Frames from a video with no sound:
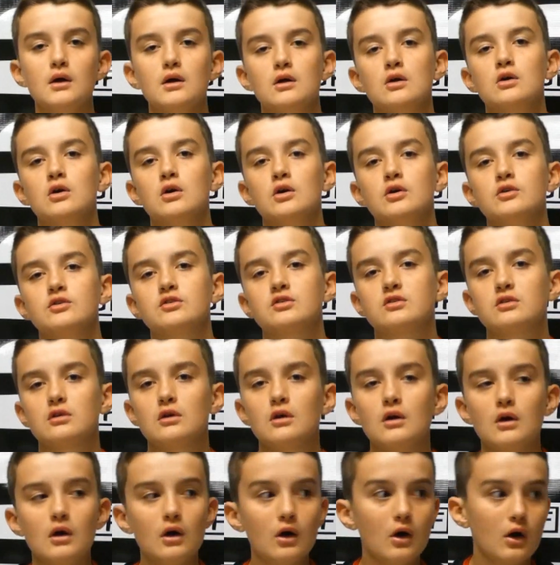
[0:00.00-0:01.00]
because
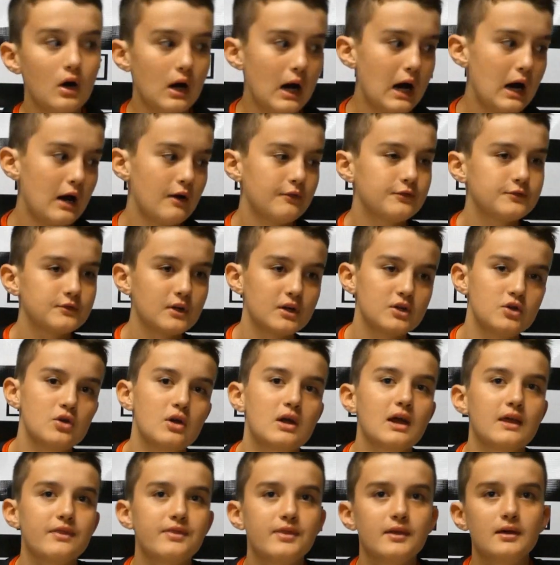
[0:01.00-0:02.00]
after
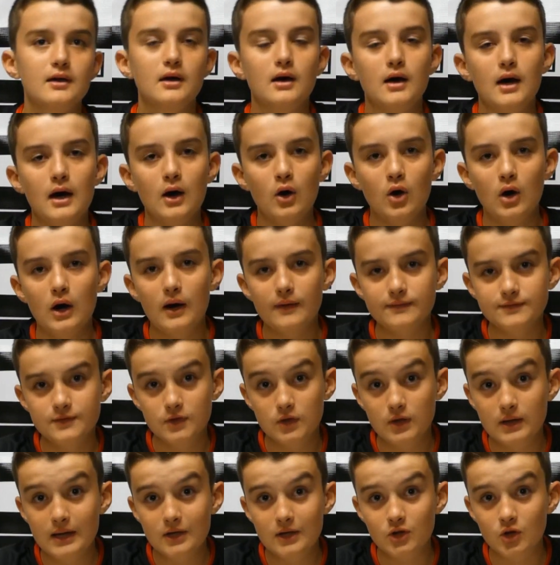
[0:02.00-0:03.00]
you
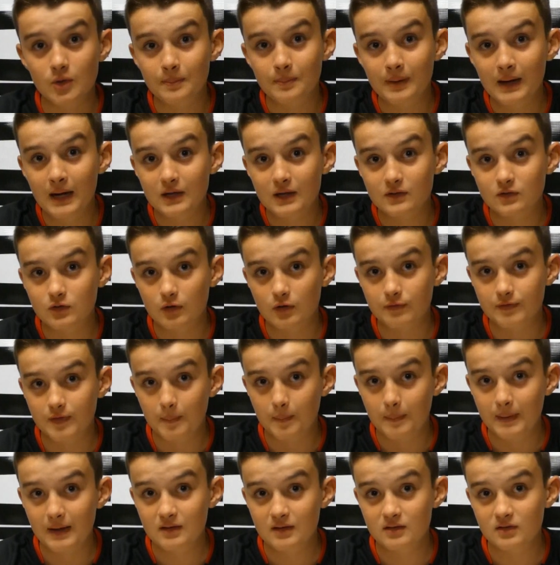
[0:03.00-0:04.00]
get your parts off
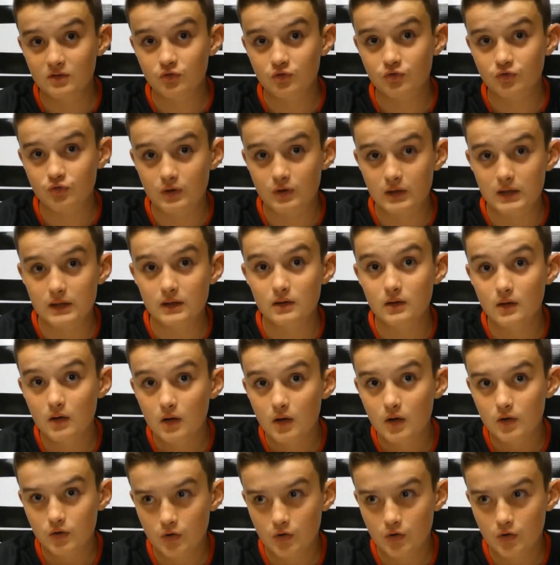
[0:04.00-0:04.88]
the pieces tree,